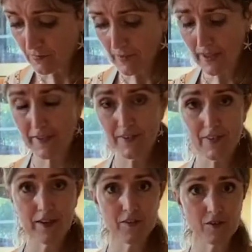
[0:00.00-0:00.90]
And so
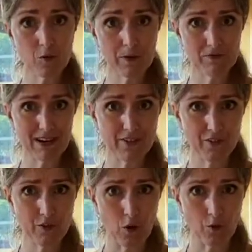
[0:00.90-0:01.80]
they'll still be really
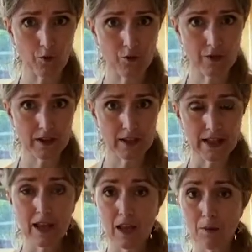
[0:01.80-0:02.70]
soft.
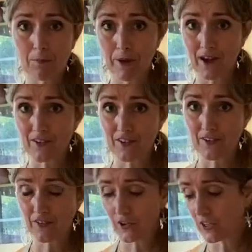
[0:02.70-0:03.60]
But as
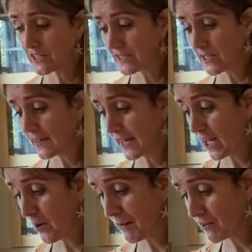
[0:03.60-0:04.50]
soon as they
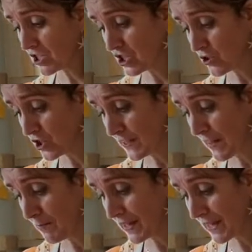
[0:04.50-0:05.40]
come out, children, and they
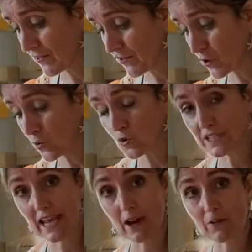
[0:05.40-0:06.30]
begin to cool
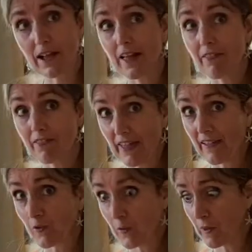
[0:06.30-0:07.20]
down,
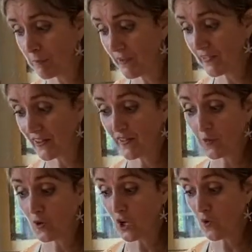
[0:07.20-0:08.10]
that's when the biscuits
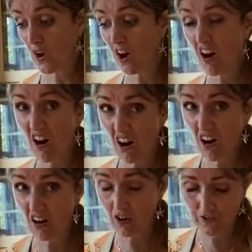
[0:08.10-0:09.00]
will go
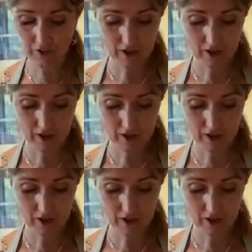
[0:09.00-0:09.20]
hard.